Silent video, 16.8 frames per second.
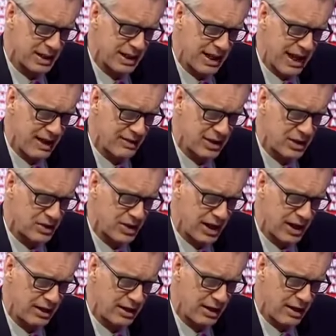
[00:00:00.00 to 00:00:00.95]
the
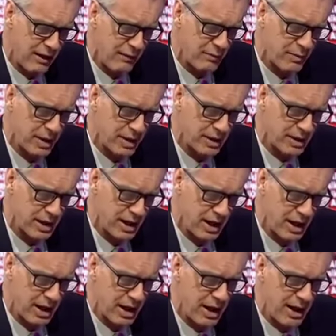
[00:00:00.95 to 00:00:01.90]
Eritrean government.
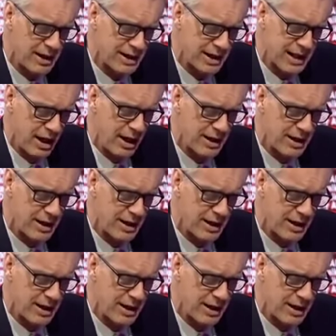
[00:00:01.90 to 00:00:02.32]
And to